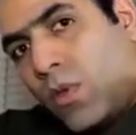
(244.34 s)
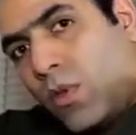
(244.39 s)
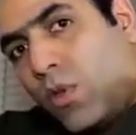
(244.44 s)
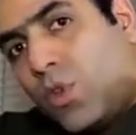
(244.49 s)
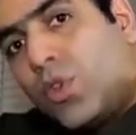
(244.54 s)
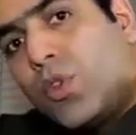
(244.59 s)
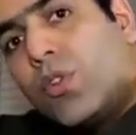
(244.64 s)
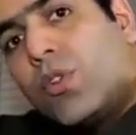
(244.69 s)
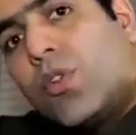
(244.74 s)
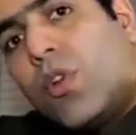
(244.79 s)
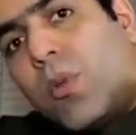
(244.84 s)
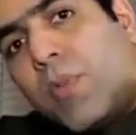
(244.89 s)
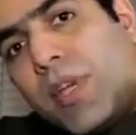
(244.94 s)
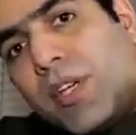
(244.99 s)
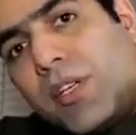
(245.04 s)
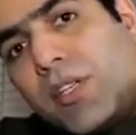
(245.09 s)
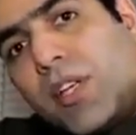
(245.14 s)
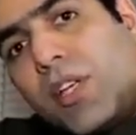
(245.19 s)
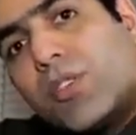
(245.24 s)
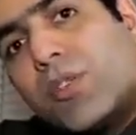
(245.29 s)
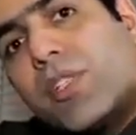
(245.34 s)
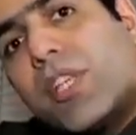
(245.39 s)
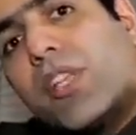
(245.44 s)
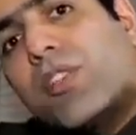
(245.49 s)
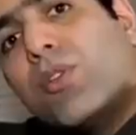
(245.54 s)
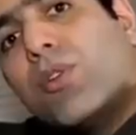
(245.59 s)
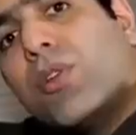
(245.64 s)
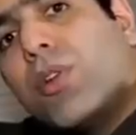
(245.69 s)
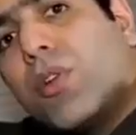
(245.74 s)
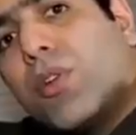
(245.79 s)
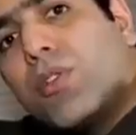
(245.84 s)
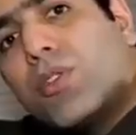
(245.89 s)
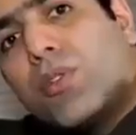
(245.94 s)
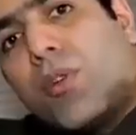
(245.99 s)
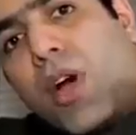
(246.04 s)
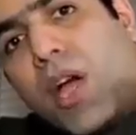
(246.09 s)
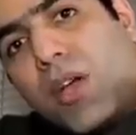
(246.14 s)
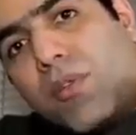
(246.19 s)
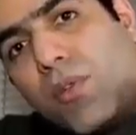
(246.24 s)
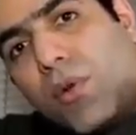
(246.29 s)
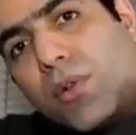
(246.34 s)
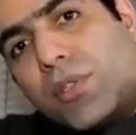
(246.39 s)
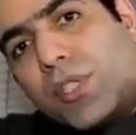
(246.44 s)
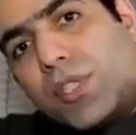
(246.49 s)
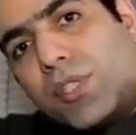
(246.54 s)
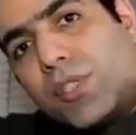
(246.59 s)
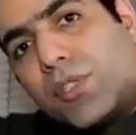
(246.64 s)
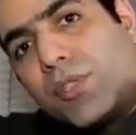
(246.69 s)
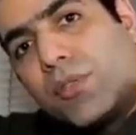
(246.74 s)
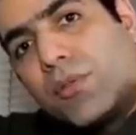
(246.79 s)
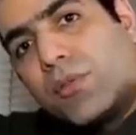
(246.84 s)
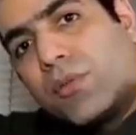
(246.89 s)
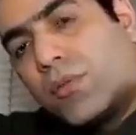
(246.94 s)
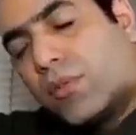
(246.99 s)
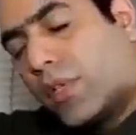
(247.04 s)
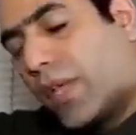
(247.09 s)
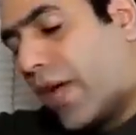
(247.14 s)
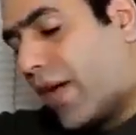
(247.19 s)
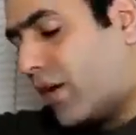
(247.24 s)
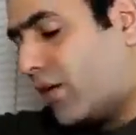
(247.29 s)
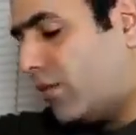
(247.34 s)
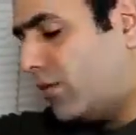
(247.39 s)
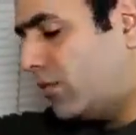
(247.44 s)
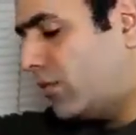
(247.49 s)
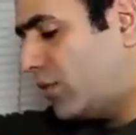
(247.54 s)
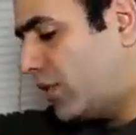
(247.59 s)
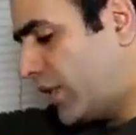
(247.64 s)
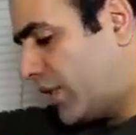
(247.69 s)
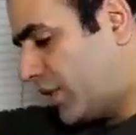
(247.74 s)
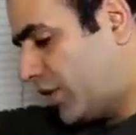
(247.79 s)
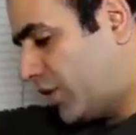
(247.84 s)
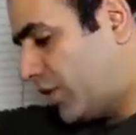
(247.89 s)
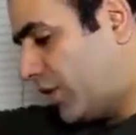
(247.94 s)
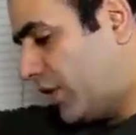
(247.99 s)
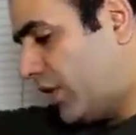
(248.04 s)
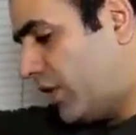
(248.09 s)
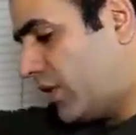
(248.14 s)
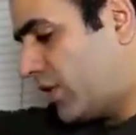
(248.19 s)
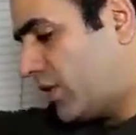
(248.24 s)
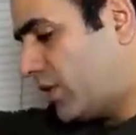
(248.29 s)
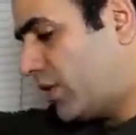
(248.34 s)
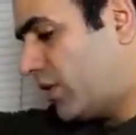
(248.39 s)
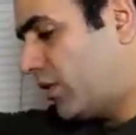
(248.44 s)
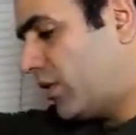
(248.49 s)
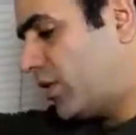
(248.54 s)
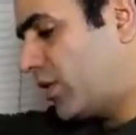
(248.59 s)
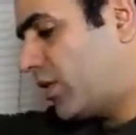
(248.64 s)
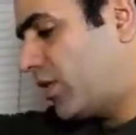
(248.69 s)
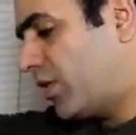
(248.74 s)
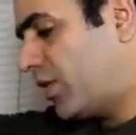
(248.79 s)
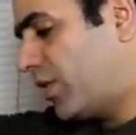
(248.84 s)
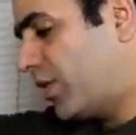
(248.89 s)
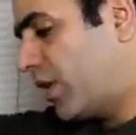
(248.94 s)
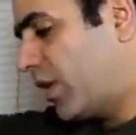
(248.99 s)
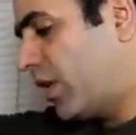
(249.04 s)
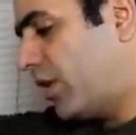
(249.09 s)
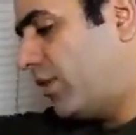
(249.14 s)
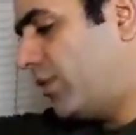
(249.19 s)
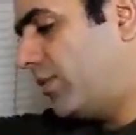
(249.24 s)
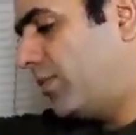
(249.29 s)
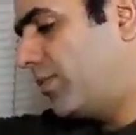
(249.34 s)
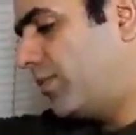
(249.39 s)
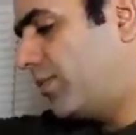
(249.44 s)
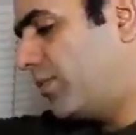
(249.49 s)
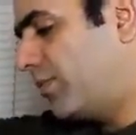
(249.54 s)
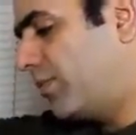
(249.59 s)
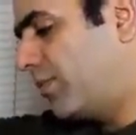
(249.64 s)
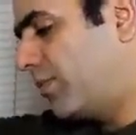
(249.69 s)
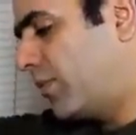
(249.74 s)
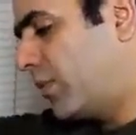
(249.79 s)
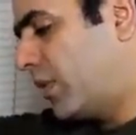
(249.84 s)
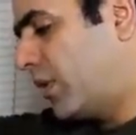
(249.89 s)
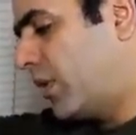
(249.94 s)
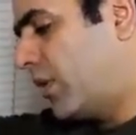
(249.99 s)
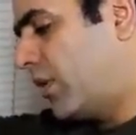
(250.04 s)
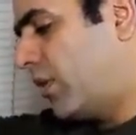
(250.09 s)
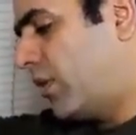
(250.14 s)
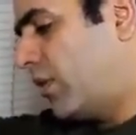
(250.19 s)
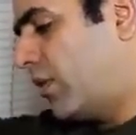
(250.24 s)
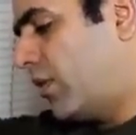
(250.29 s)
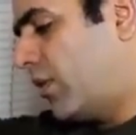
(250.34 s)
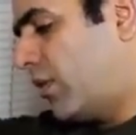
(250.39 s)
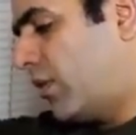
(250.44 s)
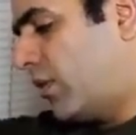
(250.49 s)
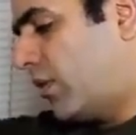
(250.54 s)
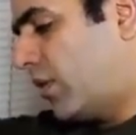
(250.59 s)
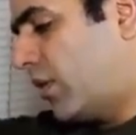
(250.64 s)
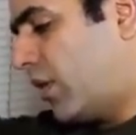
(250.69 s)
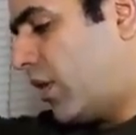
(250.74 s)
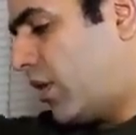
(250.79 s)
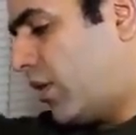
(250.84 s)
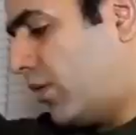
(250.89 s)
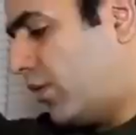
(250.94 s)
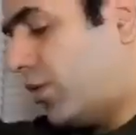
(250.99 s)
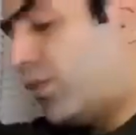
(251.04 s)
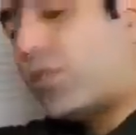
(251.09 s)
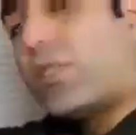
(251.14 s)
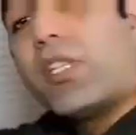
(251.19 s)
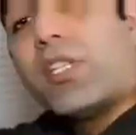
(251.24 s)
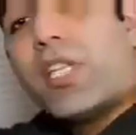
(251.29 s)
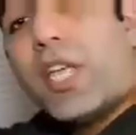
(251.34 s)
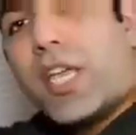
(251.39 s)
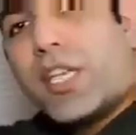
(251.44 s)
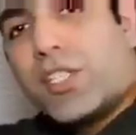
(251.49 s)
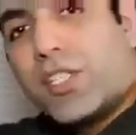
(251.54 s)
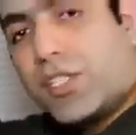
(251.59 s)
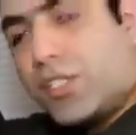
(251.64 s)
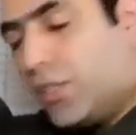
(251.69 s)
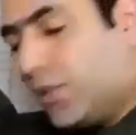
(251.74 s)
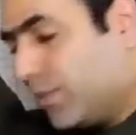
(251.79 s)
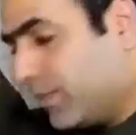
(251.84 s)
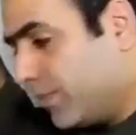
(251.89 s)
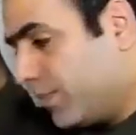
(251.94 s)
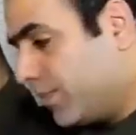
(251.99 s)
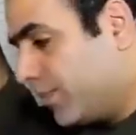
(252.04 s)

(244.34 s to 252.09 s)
You should know better not to get too close to high voltage. Now, the string still doesn't turn on. Now I'll use the taser.